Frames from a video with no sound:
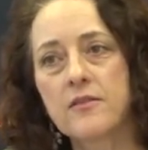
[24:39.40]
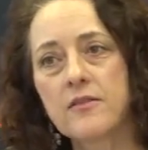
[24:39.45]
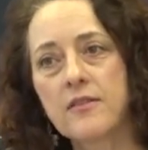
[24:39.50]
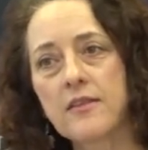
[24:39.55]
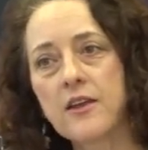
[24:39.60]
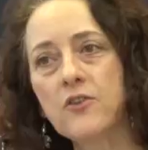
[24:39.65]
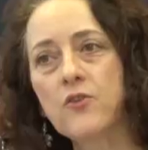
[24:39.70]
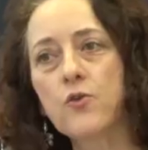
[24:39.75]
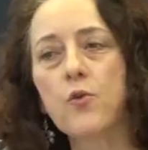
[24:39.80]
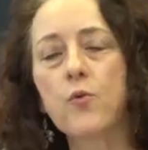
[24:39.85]

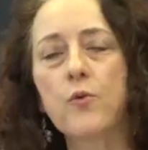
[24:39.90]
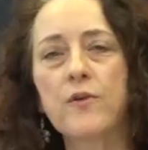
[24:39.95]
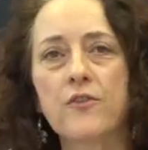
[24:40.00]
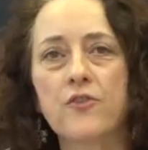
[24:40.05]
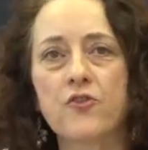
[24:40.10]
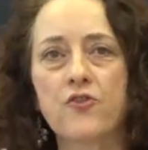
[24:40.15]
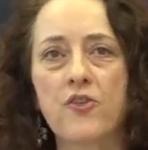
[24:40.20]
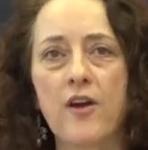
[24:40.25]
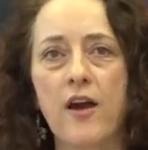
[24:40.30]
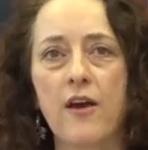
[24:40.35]
They do it with a
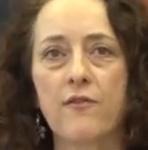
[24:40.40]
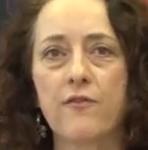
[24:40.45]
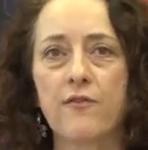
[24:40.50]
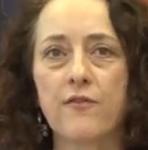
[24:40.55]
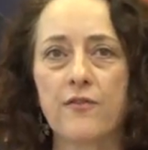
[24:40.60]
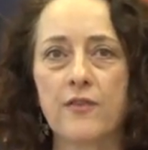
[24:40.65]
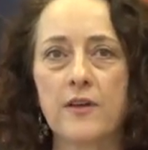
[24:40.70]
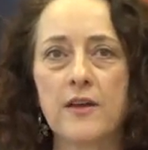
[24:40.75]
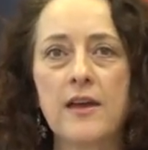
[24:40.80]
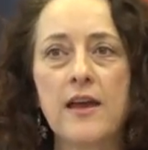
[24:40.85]

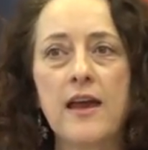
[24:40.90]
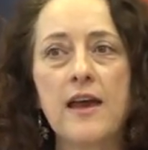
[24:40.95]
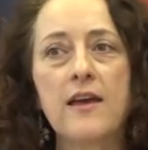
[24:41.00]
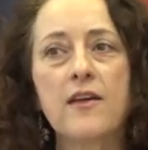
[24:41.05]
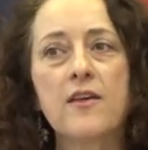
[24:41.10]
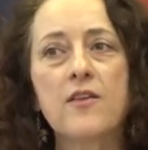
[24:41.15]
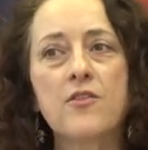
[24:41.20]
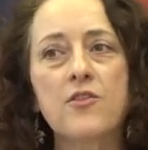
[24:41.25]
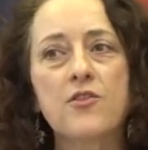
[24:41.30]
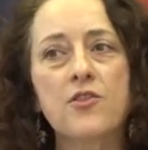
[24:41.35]
shove.
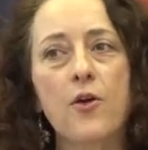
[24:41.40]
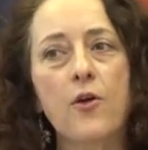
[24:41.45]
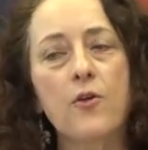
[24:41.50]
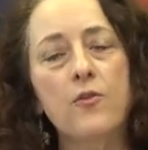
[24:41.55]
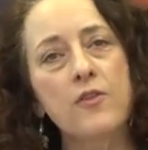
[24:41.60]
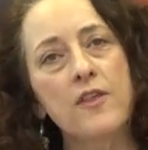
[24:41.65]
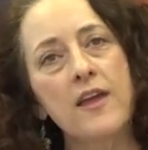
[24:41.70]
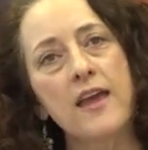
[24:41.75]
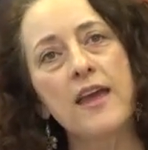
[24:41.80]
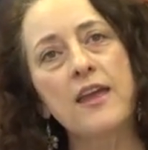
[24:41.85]

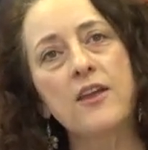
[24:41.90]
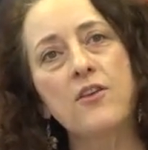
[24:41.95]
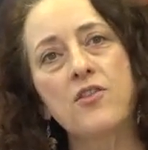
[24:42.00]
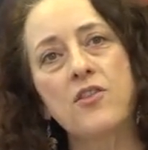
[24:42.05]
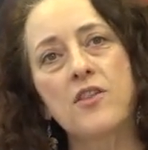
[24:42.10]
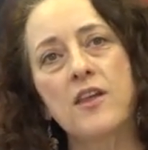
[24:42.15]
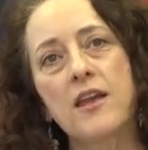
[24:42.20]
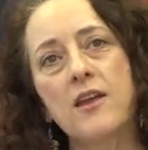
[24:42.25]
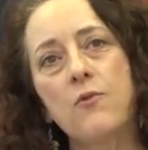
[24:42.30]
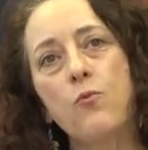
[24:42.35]
So there you
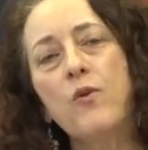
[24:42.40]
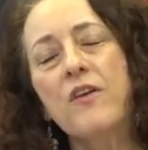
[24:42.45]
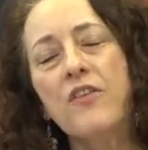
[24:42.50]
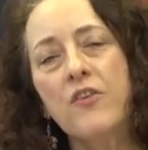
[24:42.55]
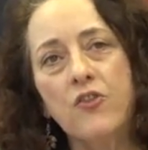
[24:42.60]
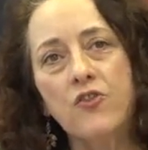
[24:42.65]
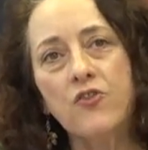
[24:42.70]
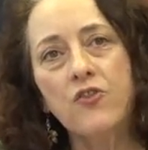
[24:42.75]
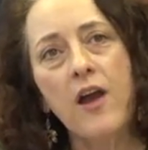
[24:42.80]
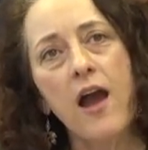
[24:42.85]
see, with
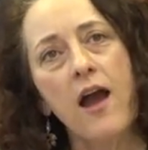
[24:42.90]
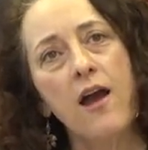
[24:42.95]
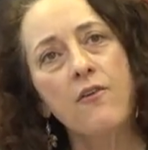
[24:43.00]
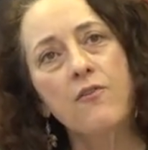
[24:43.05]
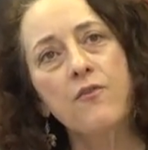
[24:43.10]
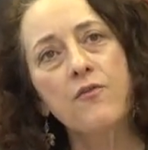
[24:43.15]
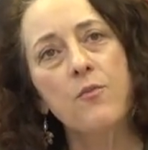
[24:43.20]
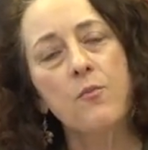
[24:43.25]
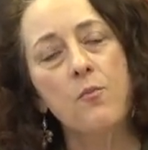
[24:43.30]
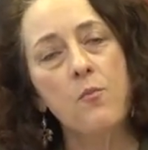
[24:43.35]
a
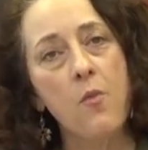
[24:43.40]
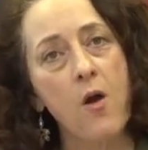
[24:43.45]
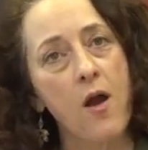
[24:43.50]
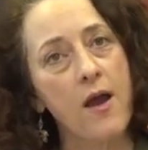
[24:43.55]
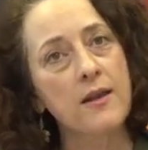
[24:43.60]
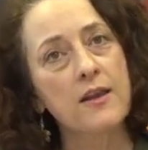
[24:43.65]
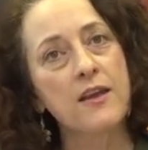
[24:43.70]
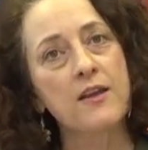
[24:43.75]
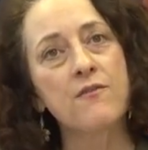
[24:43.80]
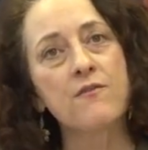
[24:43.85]
shove
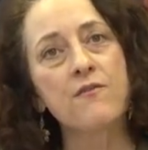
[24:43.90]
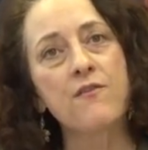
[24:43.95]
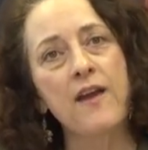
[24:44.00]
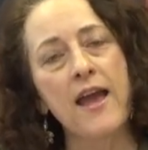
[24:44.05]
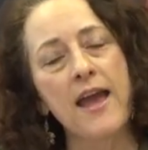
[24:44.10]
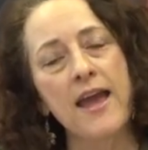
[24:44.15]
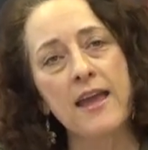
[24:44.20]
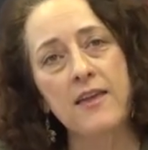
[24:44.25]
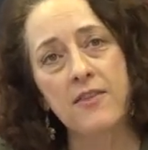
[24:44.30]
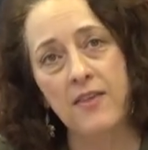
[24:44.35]
might
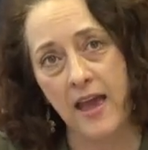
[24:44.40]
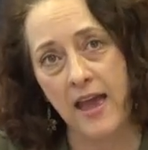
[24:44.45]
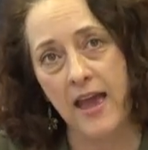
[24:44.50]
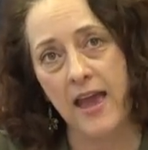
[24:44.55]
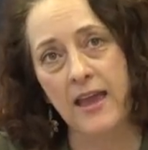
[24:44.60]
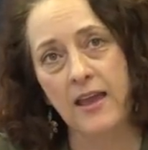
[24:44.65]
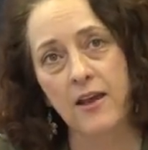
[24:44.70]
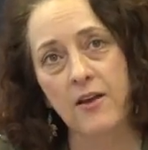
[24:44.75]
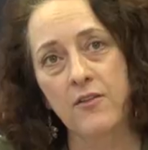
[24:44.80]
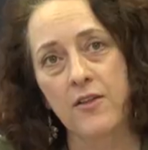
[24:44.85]
convey the
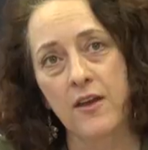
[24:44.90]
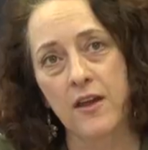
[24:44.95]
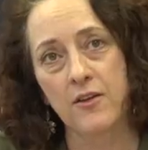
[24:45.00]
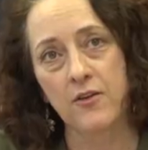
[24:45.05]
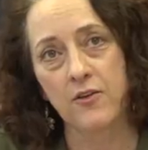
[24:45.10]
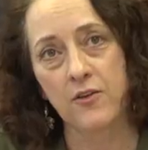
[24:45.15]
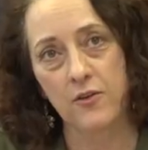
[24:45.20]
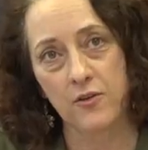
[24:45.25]
anger that